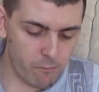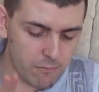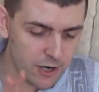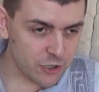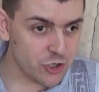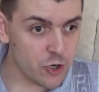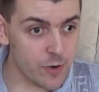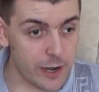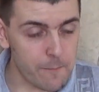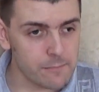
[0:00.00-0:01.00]
are
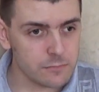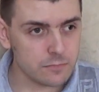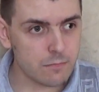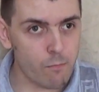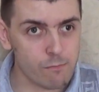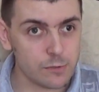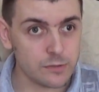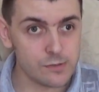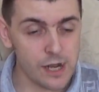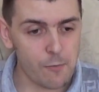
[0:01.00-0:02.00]
chewy,
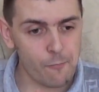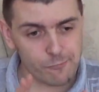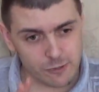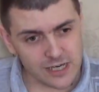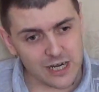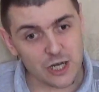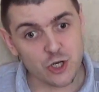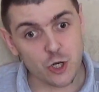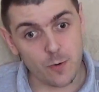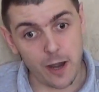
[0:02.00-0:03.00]
like really
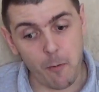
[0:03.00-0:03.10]
chewy.